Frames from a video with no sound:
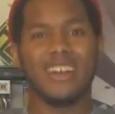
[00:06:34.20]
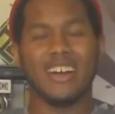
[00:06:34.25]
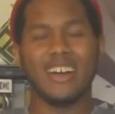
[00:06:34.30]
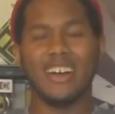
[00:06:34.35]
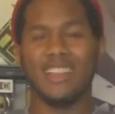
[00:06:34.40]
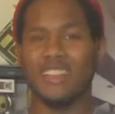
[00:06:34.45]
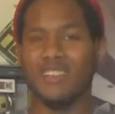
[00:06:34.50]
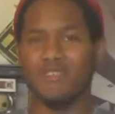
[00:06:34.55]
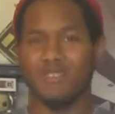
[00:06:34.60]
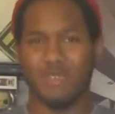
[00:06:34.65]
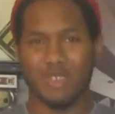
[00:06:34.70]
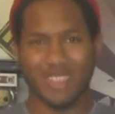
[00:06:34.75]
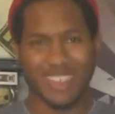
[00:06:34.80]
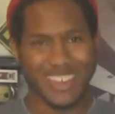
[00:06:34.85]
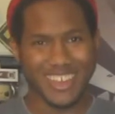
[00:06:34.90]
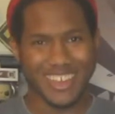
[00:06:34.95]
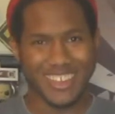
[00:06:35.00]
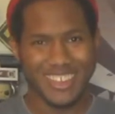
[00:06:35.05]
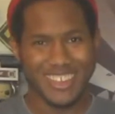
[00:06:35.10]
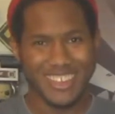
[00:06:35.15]
I love doing
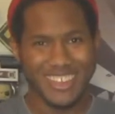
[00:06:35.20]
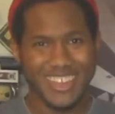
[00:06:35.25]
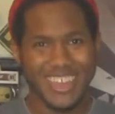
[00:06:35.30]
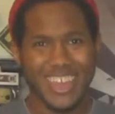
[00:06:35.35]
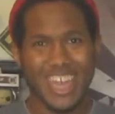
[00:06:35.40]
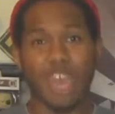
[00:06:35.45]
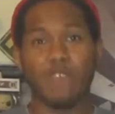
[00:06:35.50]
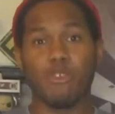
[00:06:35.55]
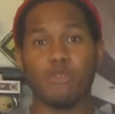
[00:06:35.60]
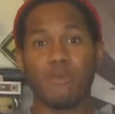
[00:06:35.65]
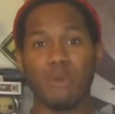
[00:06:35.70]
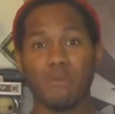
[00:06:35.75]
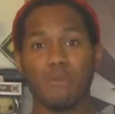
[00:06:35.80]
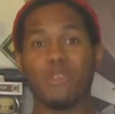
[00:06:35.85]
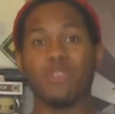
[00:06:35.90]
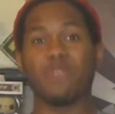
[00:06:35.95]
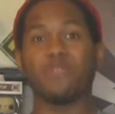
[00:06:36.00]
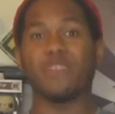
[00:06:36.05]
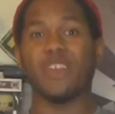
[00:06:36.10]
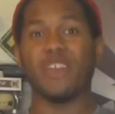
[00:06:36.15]
that. And
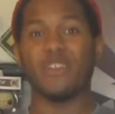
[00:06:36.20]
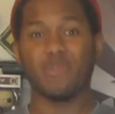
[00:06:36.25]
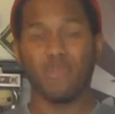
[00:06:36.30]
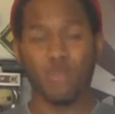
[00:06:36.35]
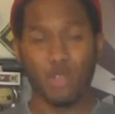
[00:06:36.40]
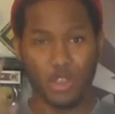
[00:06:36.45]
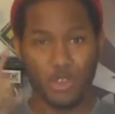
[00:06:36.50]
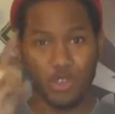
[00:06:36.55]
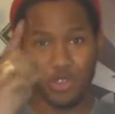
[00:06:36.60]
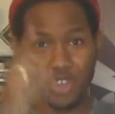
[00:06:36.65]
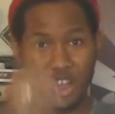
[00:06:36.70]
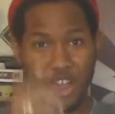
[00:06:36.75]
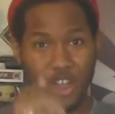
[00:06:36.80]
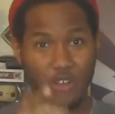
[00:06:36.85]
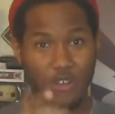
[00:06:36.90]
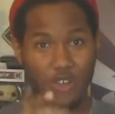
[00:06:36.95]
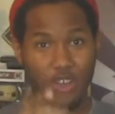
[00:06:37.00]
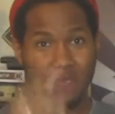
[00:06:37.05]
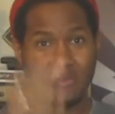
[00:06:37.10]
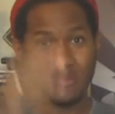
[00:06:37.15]
remember to stay true to
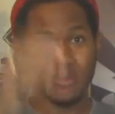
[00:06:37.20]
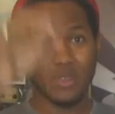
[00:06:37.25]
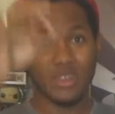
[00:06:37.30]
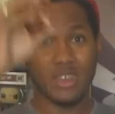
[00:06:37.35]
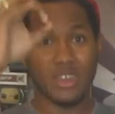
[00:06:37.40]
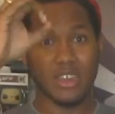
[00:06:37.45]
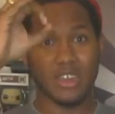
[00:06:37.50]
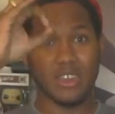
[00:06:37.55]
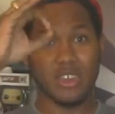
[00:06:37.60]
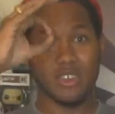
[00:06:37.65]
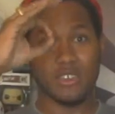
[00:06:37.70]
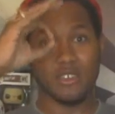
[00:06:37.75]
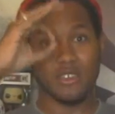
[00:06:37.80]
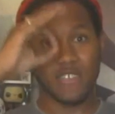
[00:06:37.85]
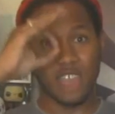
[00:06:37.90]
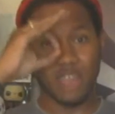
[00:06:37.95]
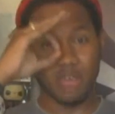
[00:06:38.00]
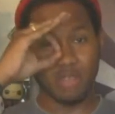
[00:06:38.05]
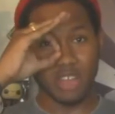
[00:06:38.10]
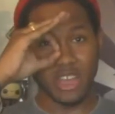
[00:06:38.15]
yourself,
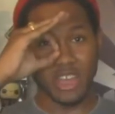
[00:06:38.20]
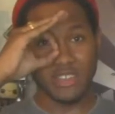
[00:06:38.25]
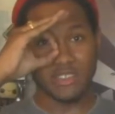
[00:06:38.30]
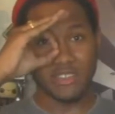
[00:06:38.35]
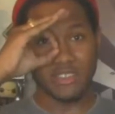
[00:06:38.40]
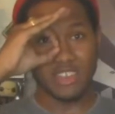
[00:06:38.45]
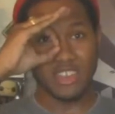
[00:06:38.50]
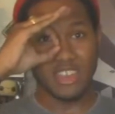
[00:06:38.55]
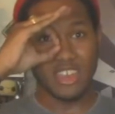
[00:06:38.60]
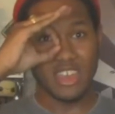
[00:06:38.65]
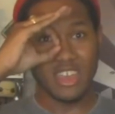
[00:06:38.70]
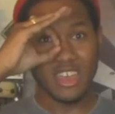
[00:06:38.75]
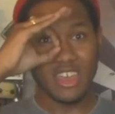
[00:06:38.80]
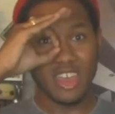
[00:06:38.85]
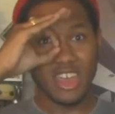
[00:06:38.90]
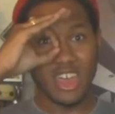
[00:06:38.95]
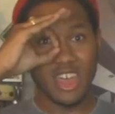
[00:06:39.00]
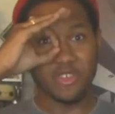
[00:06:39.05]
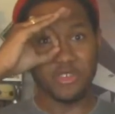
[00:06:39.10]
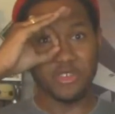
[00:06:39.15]
stay blessed,
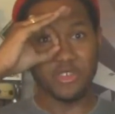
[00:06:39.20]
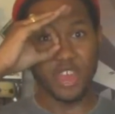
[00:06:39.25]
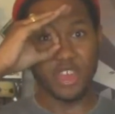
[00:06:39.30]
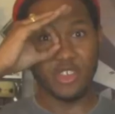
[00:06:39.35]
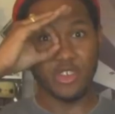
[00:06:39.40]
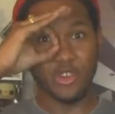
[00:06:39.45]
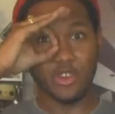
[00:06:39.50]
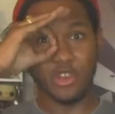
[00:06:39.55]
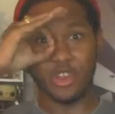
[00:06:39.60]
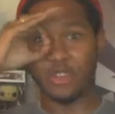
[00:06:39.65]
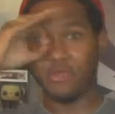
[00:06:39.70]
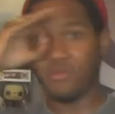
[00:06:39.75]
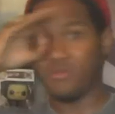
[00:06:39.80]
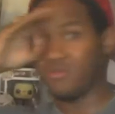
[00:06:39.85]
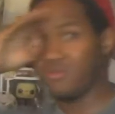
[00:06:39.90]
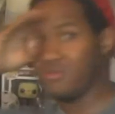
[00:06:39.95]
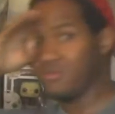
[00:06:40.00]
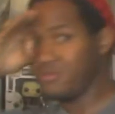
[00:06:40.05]
and stay nerdy.